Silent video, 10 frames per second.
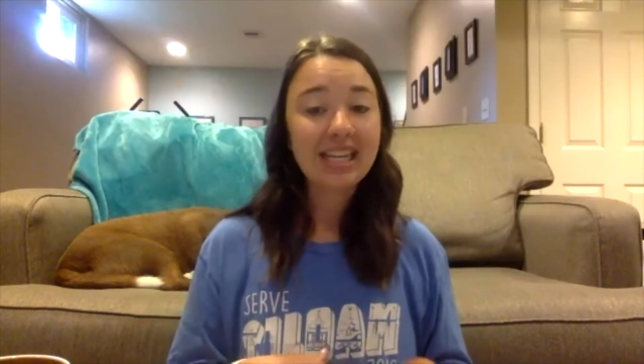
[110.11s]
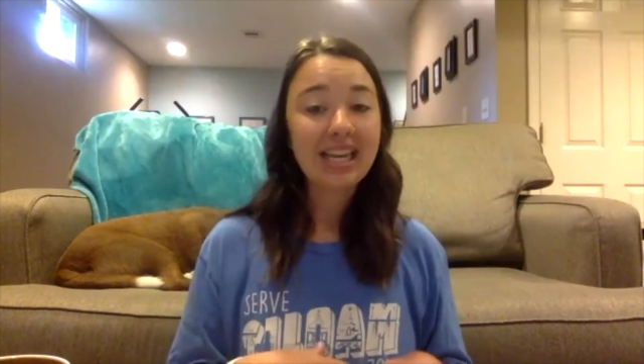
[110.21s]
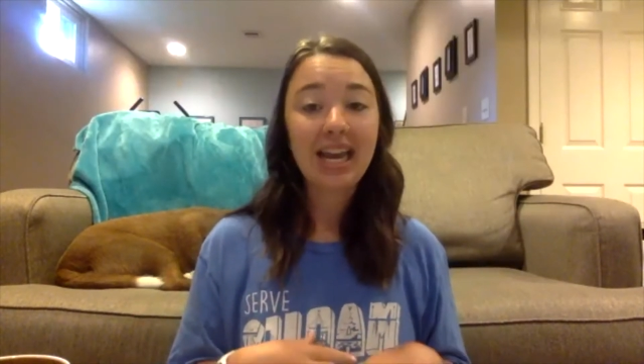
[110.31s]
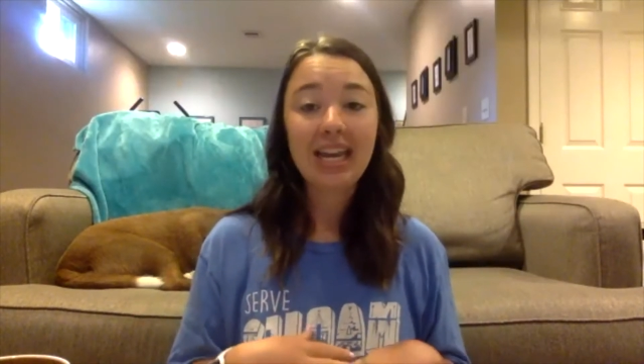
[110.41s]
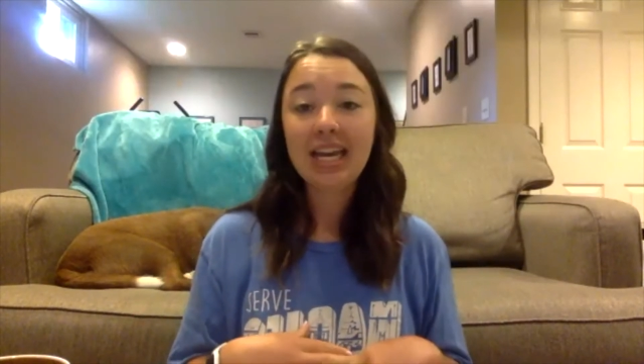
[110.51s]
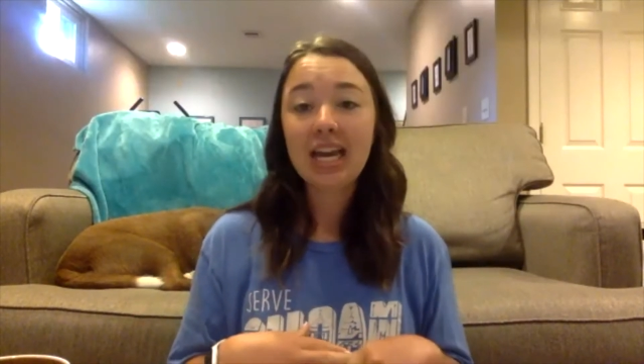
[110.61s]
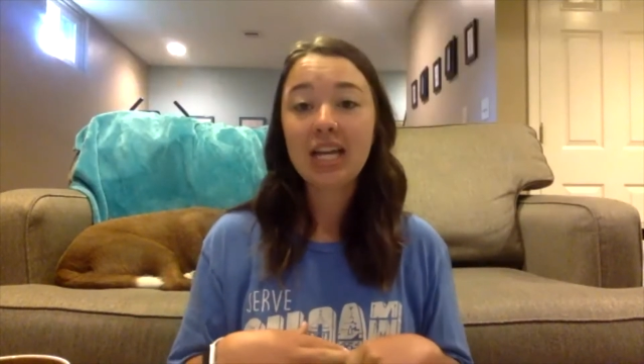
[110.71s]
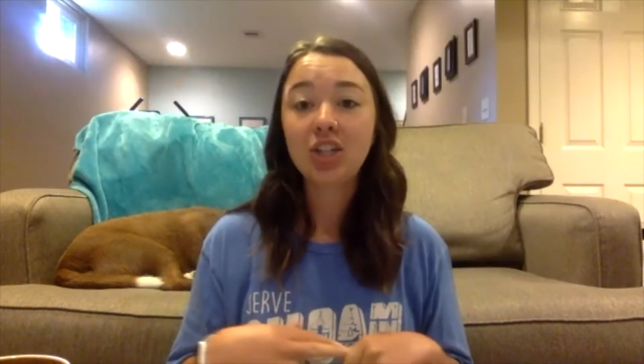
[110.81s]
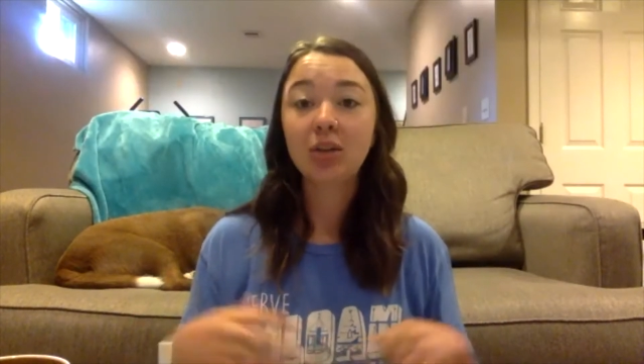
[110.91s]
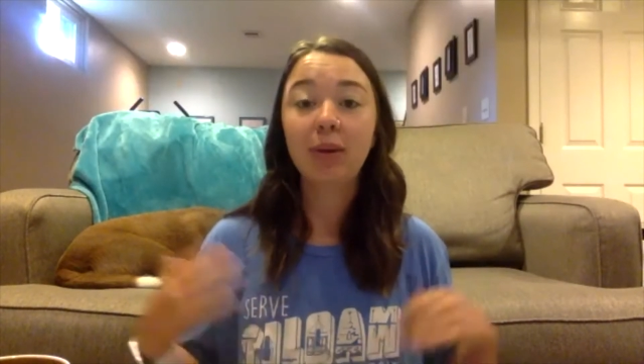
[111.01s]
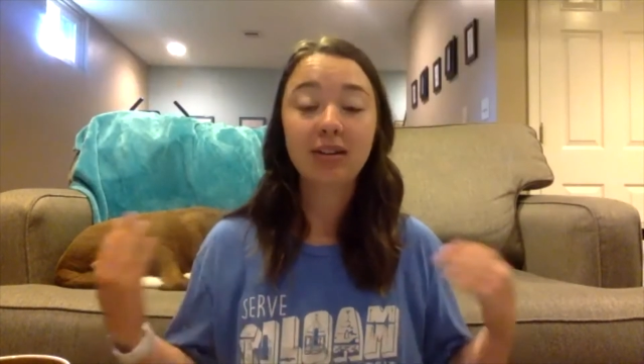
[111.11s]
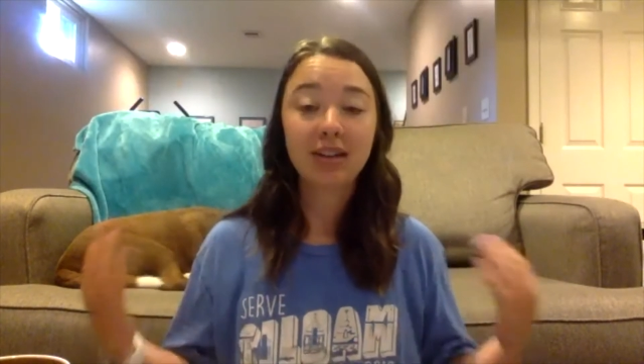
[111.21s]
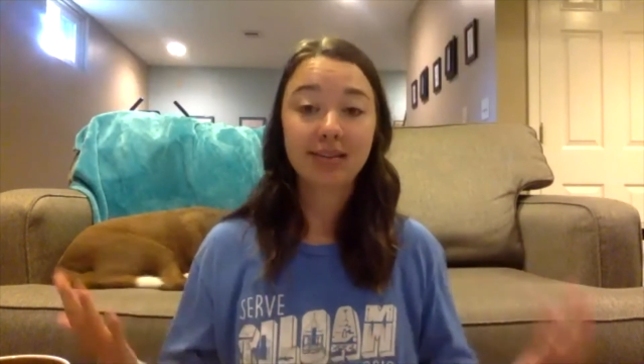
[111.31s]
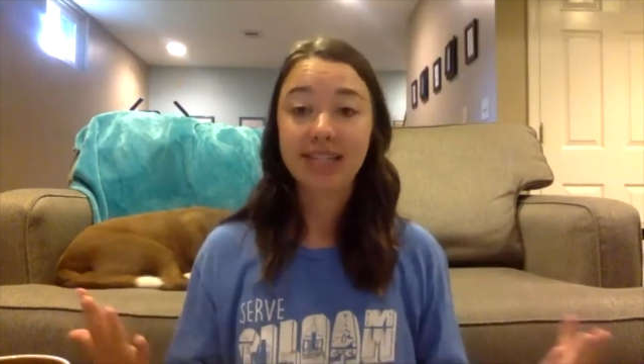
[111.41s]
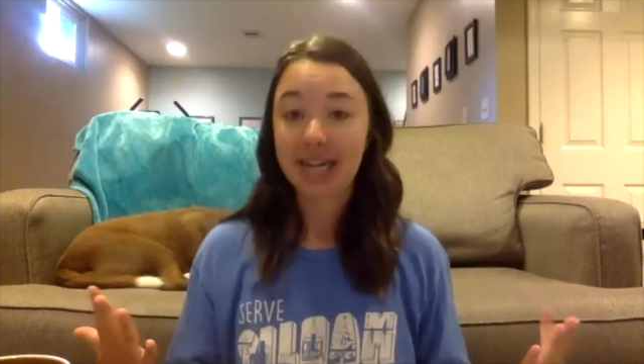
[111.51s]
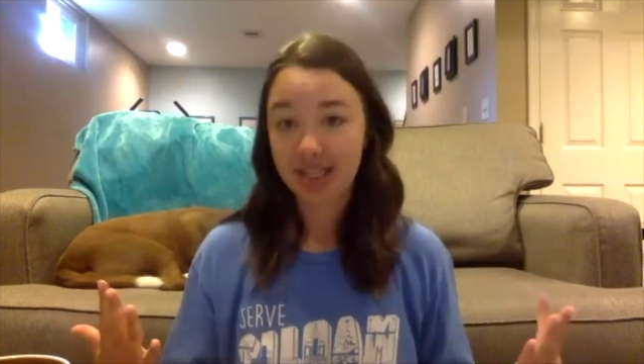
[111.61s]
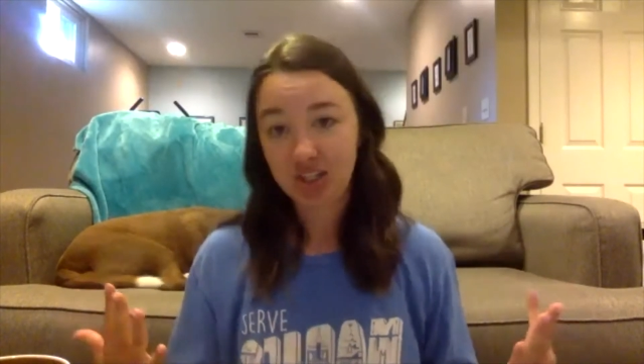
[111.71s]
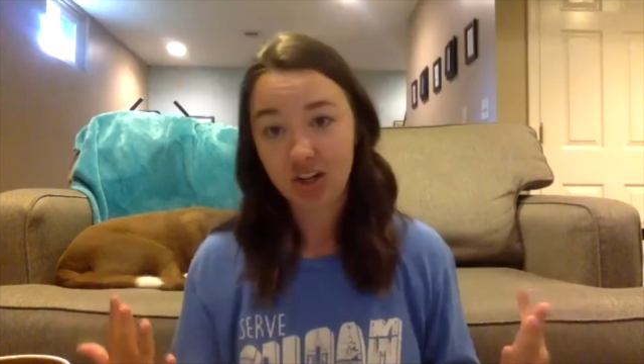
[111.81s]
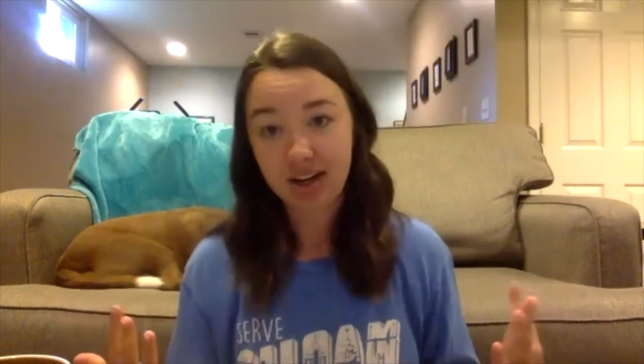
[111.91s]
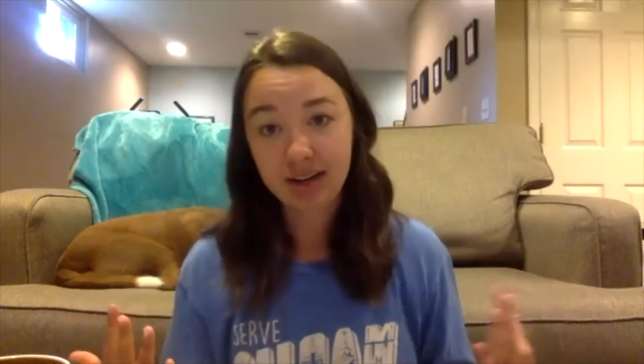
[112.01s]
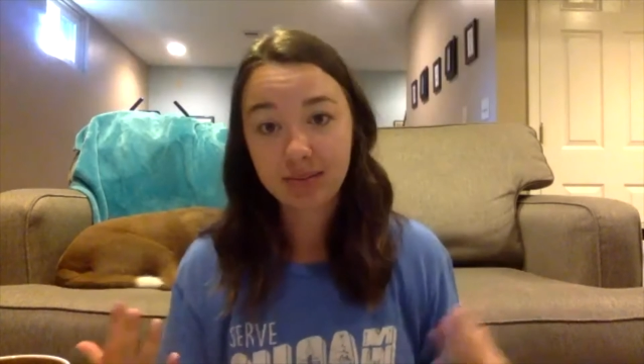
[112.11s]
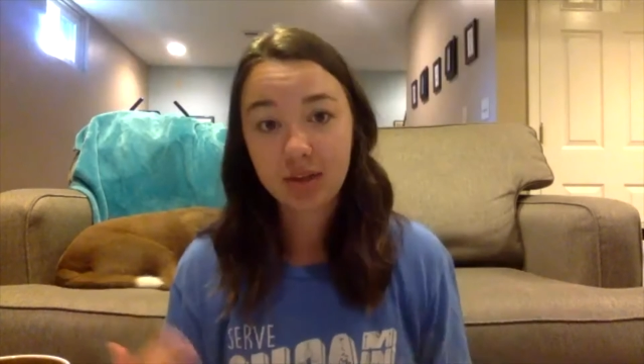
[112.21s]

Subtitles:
and you're about to have a test on it.